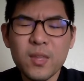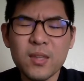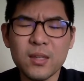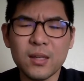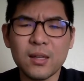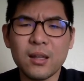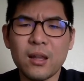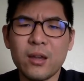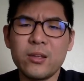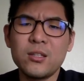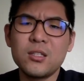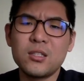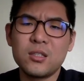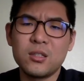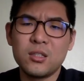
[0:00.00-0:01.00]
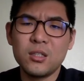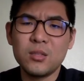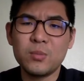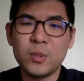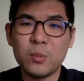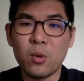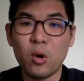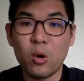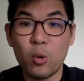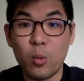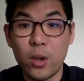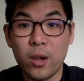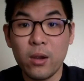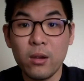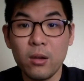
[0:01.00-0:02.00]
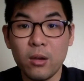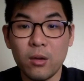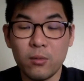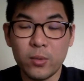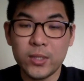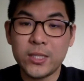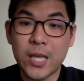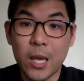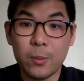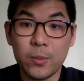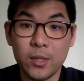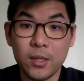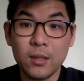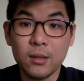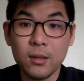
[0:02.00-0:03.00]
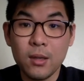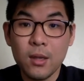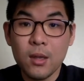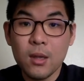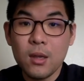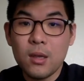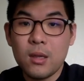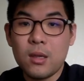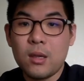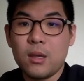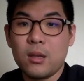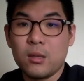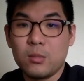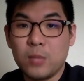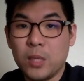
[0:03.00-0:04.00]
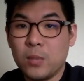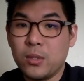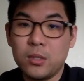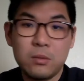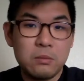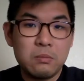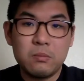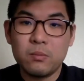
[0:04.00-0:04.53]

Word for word: the clients just be more aware of what's happening and maybe